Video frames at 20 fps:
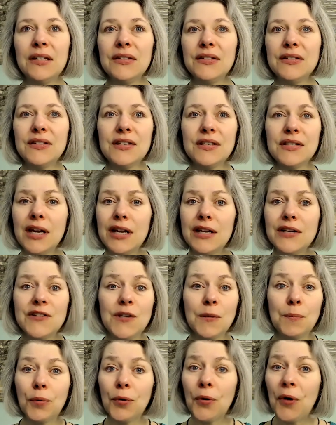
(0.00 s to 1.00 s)
this is not a
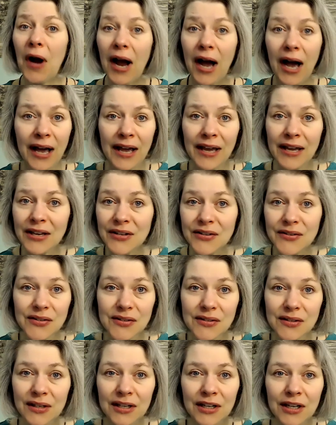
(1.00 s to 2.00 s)

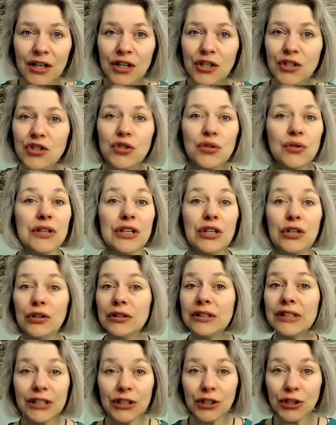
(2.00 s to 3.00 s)
surprise to the
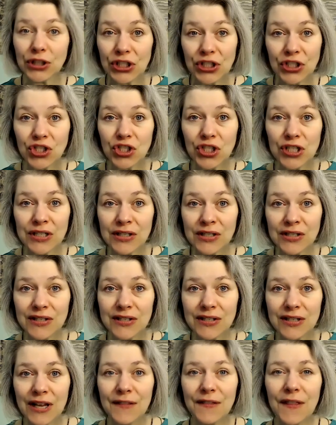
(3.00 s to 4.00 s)
early
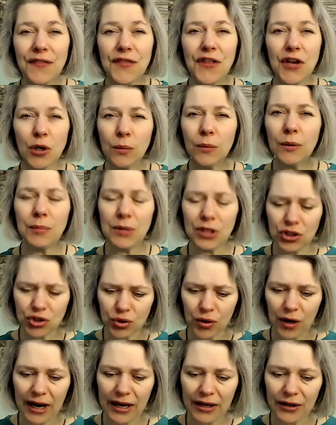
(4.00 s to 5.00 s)
Christians that there would be
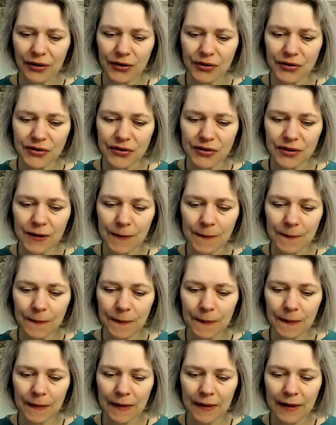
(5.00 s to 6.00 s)
trials,
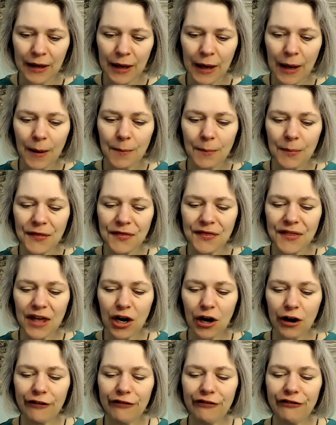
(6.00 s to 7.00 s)
but that
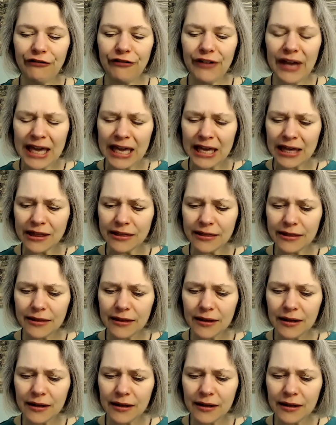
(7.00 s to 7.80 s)
our faith,